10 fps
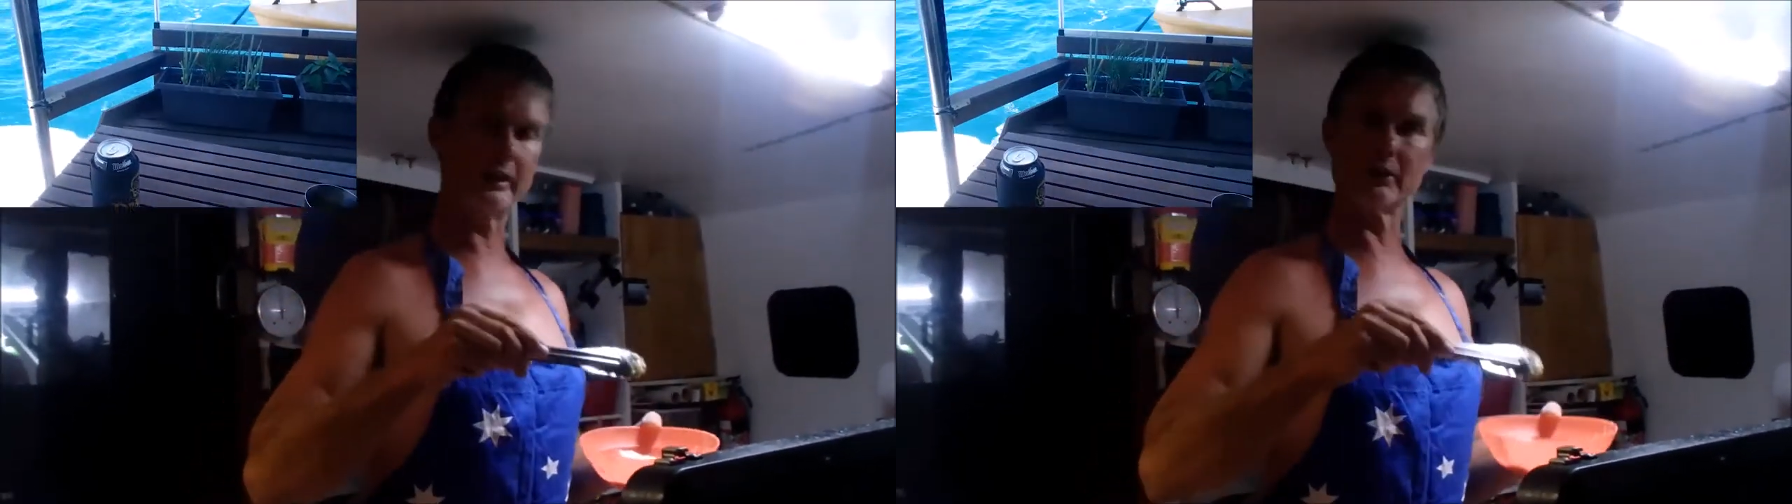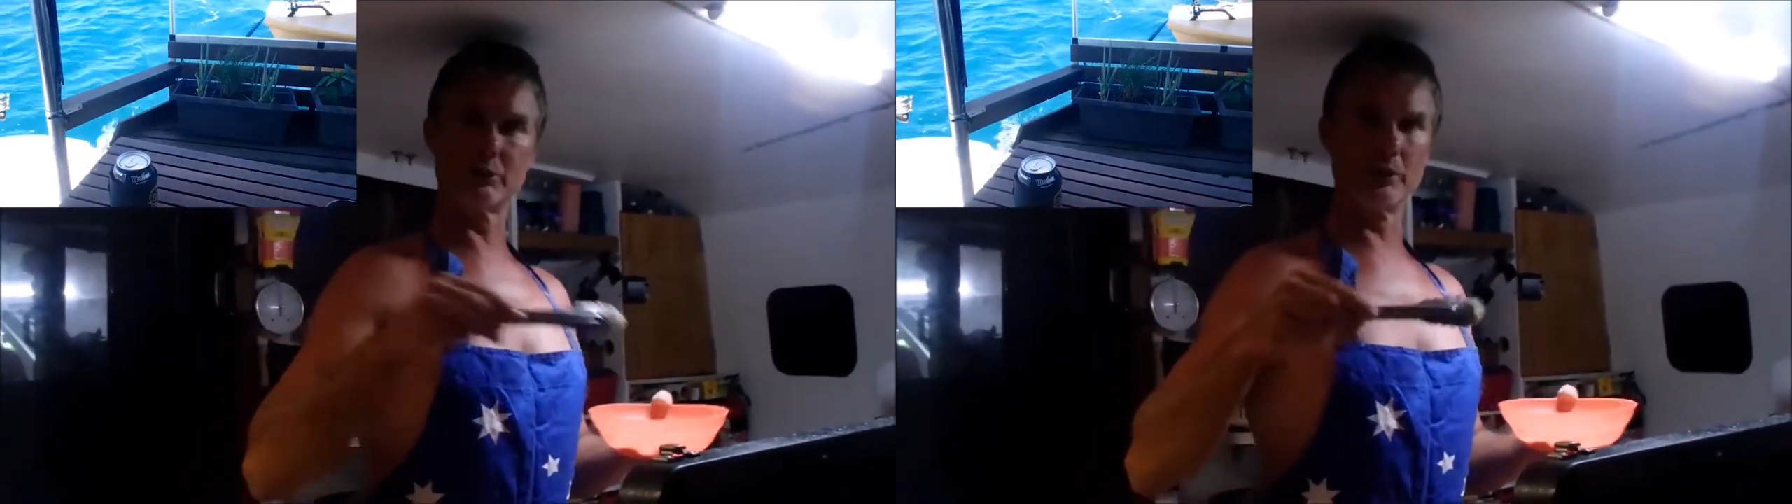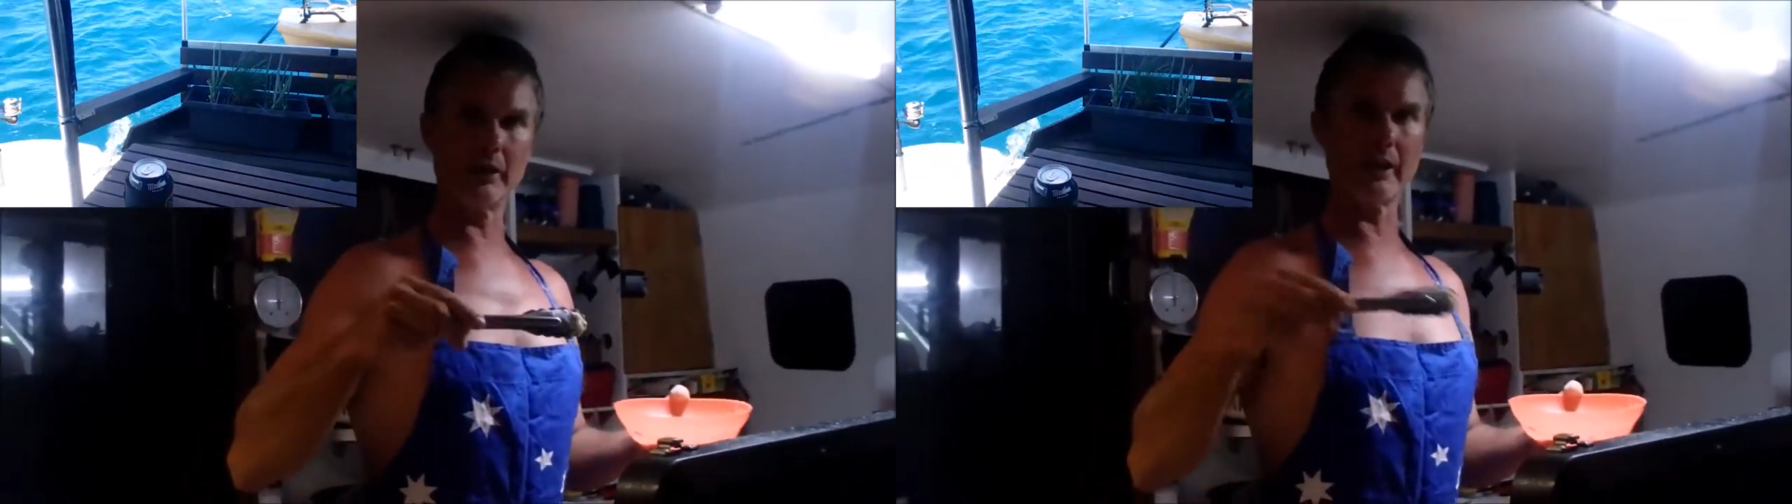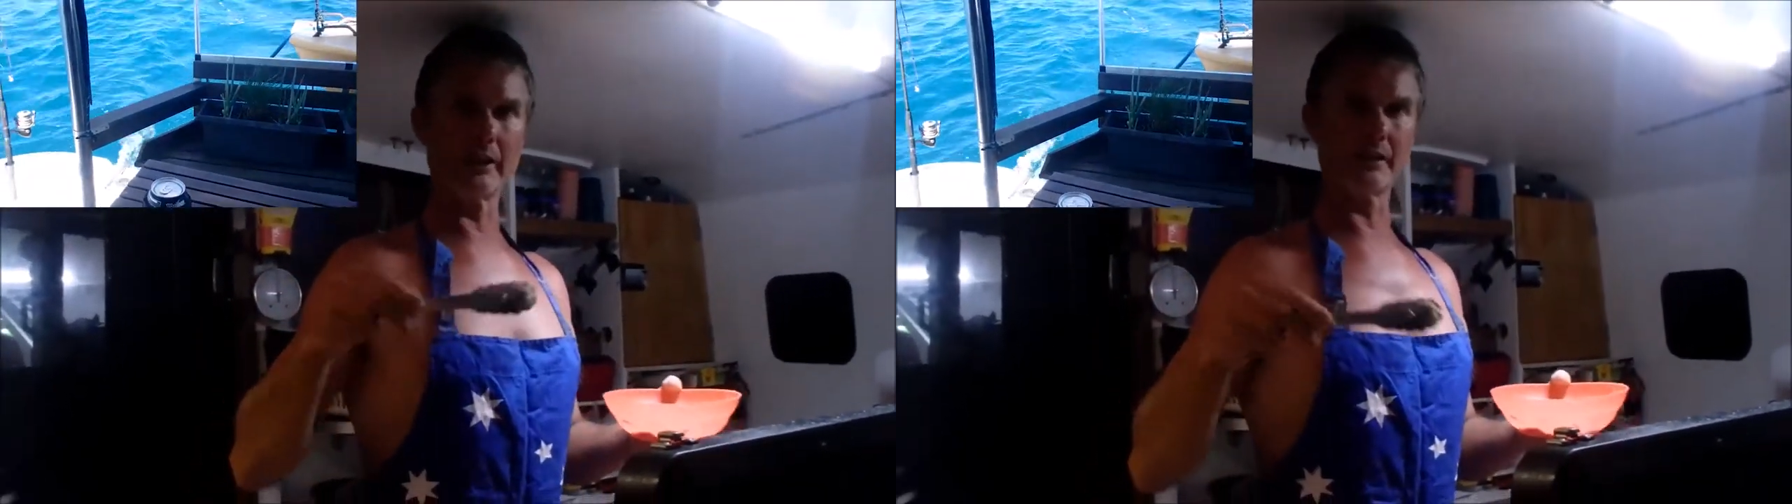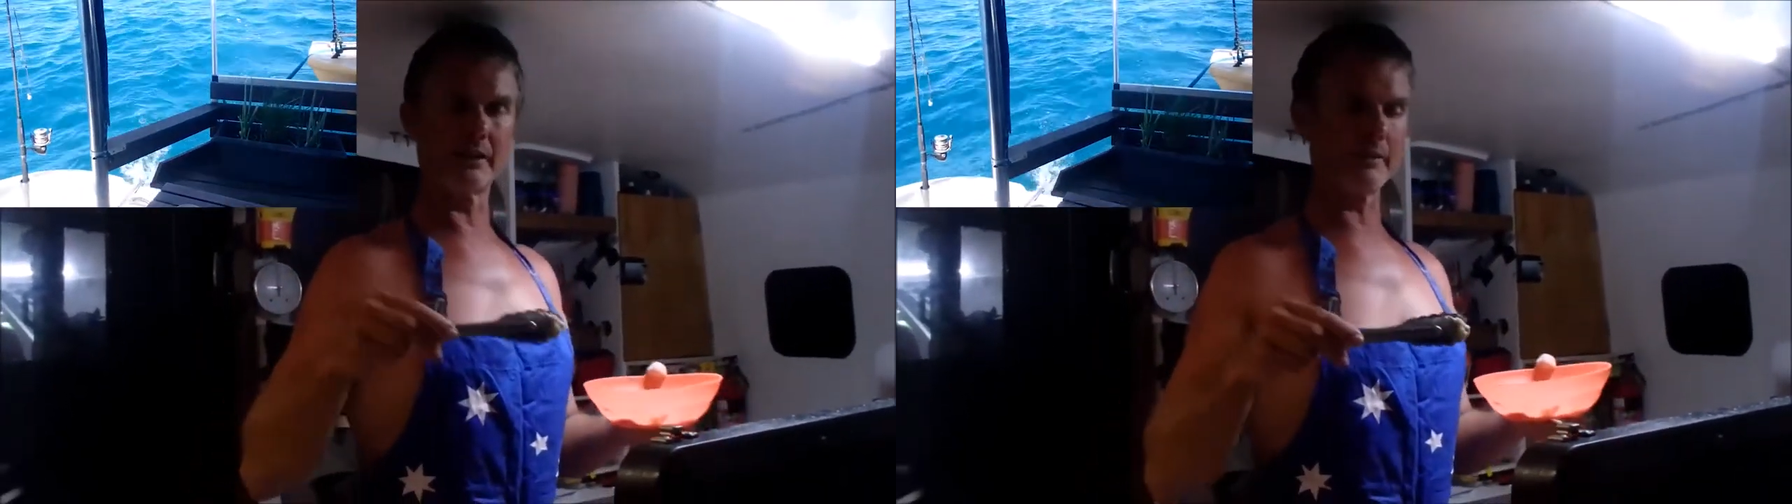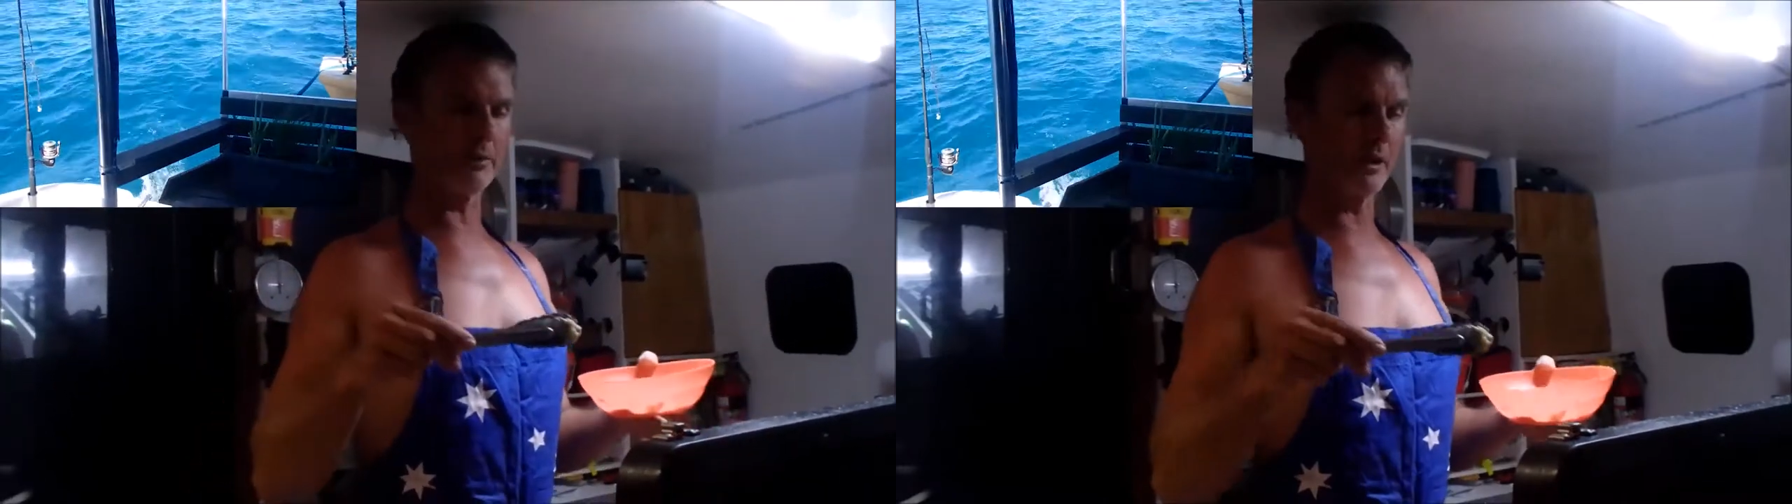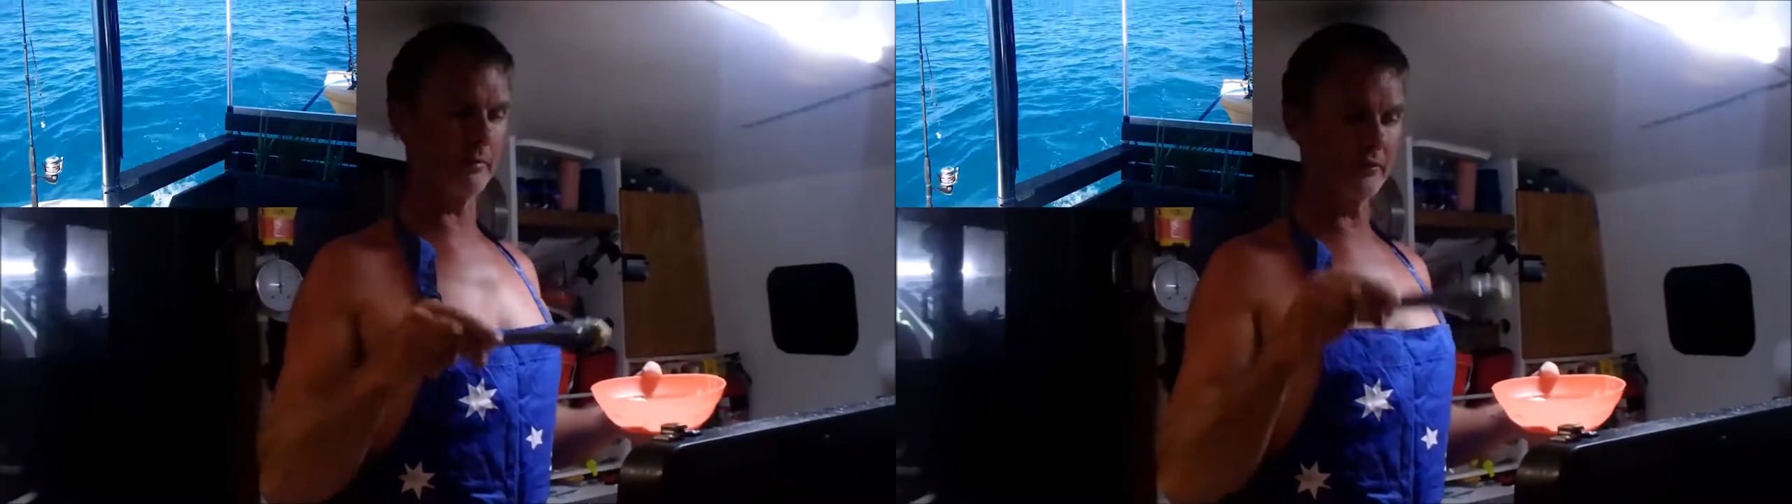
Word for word: and then it's really hard to separate.